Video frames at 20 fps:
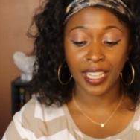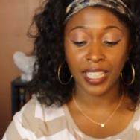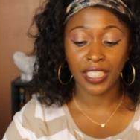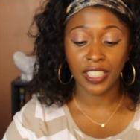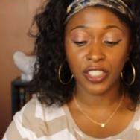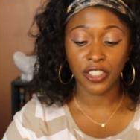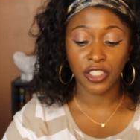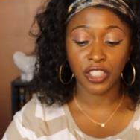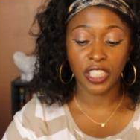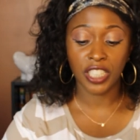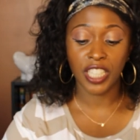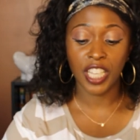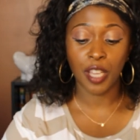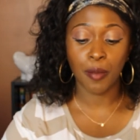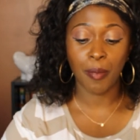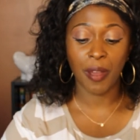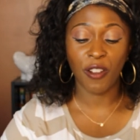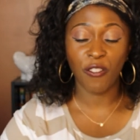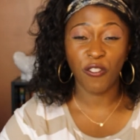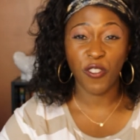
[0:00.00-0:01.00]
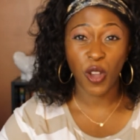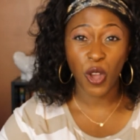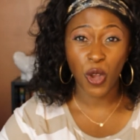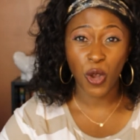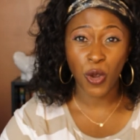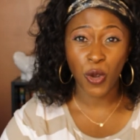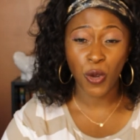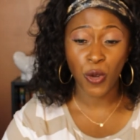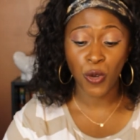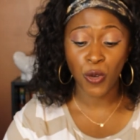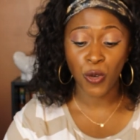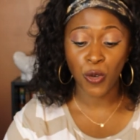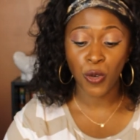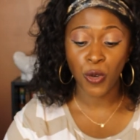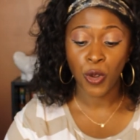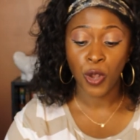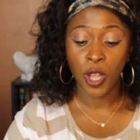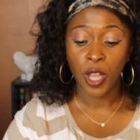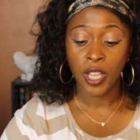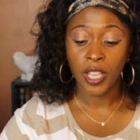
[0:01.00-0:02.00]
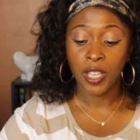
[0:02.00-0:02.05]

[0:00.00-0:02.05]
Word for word: can literally get my phone,